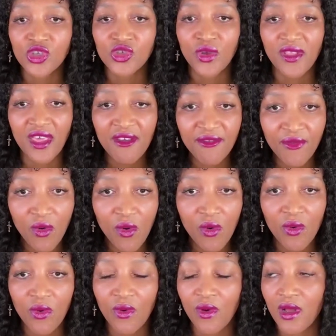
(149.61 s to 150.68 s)
So
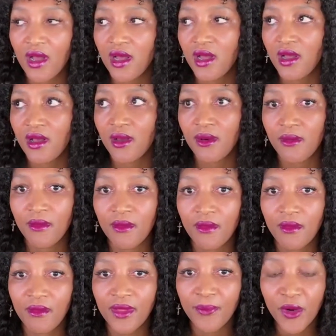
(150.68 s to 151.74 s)
therefore,
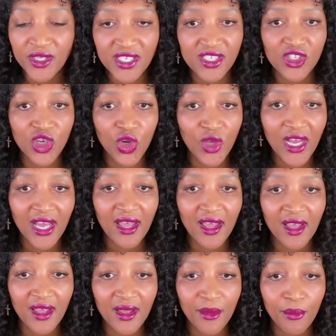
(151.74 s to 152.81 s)
the process is no
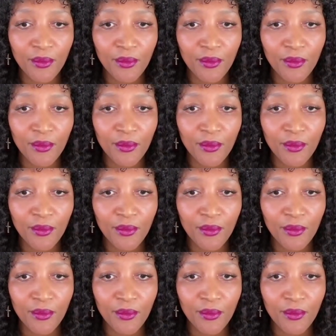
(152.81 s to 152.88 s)
longer